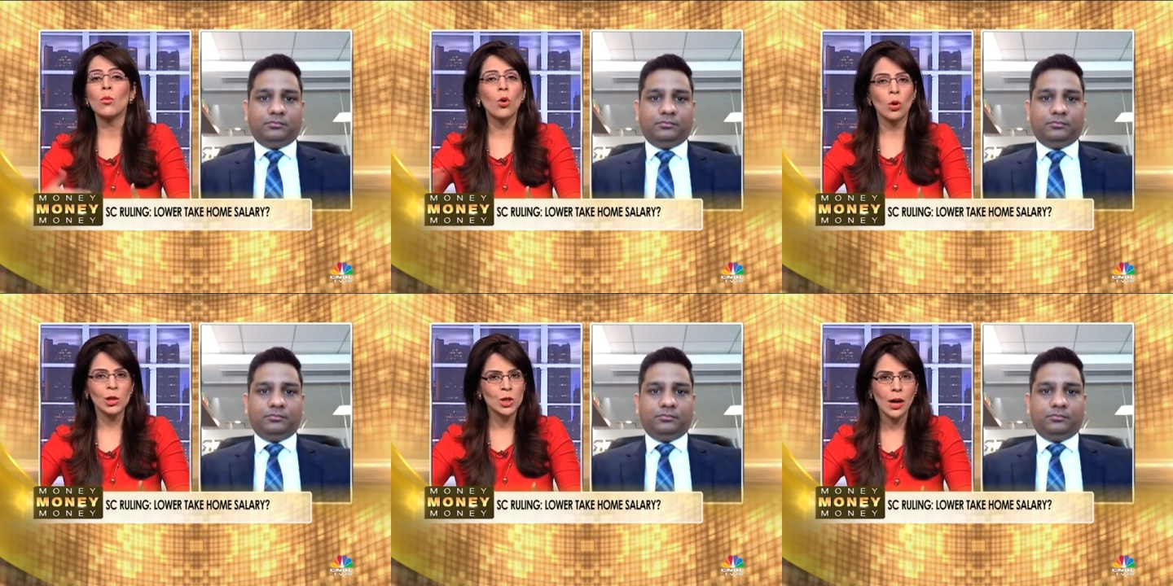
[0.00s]
Speaker 1: more
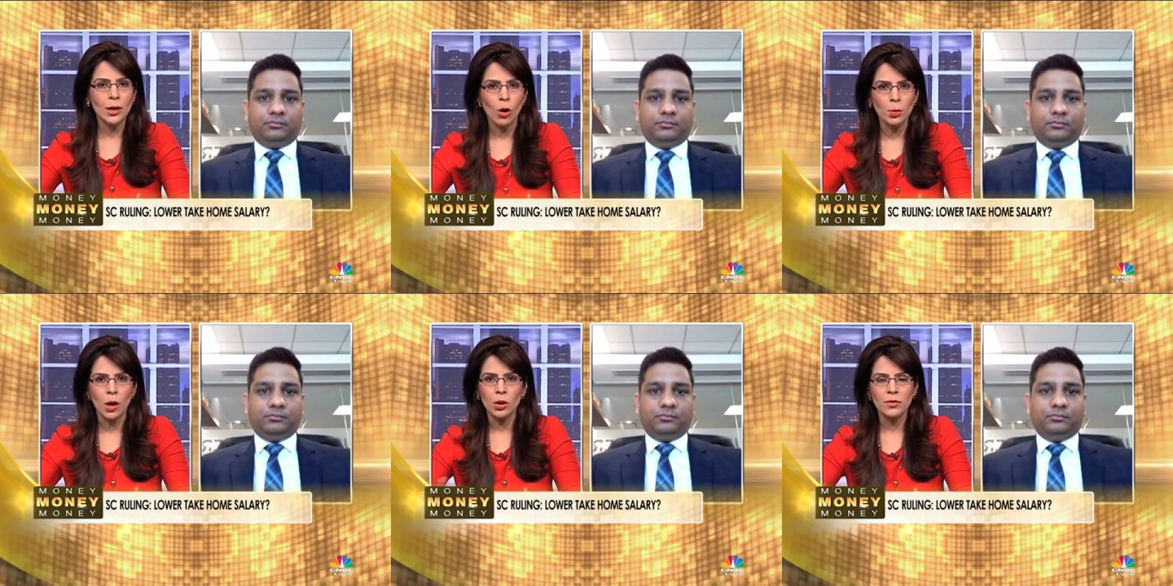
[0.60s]
also can't opt
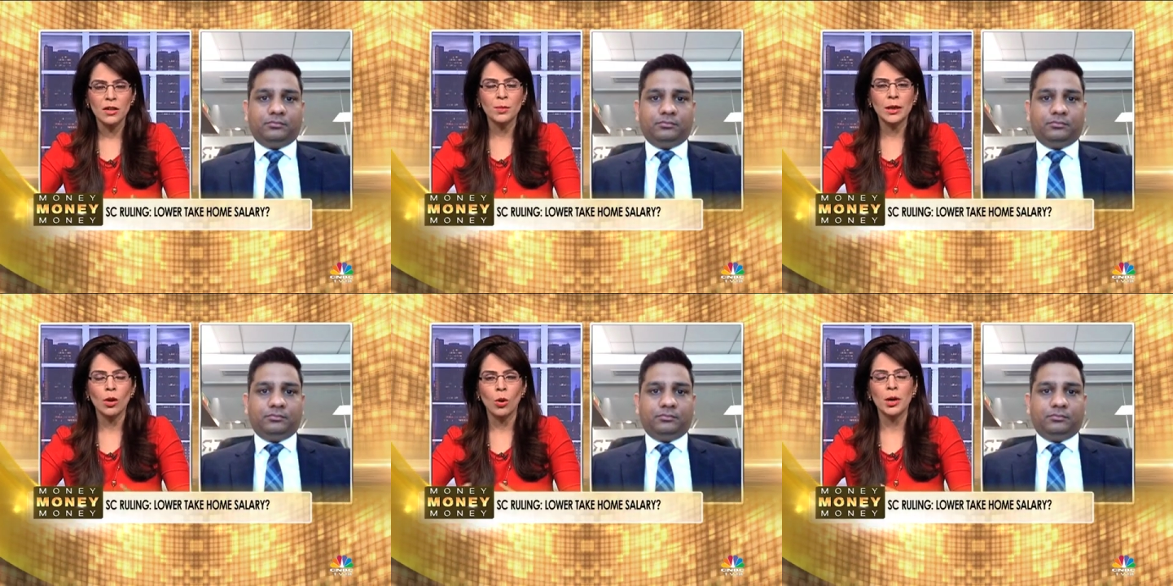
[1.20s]
out if they've
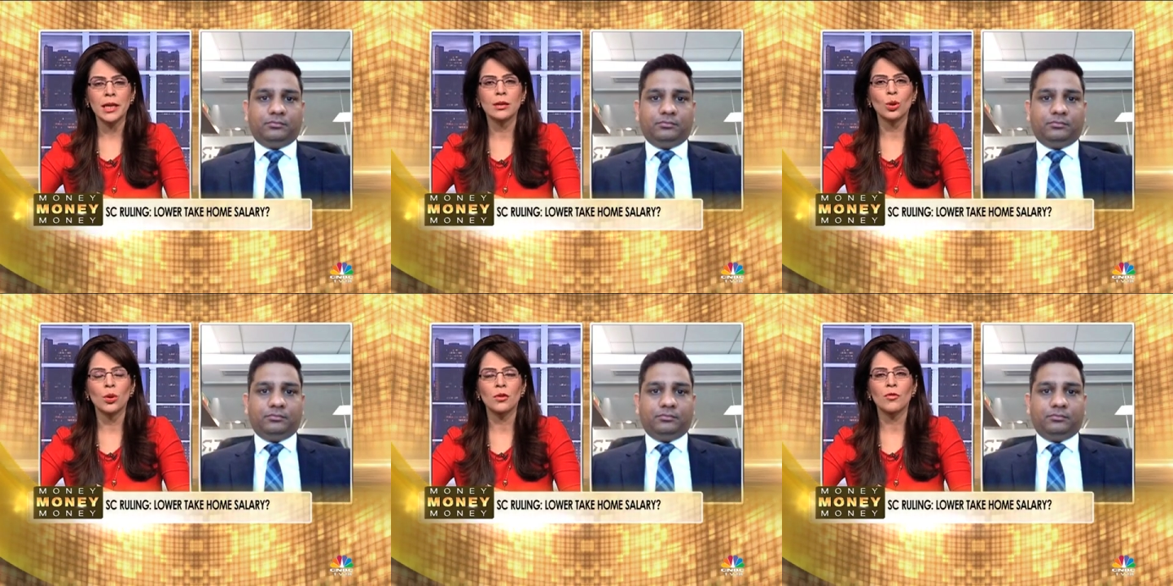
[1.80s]
been already in the
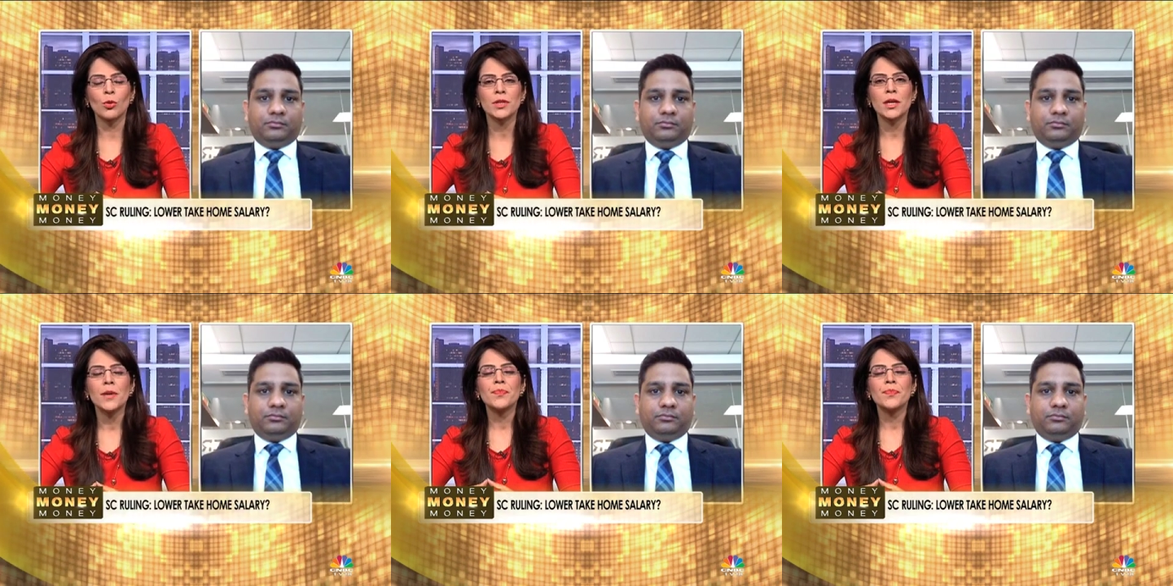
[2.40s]
workforce.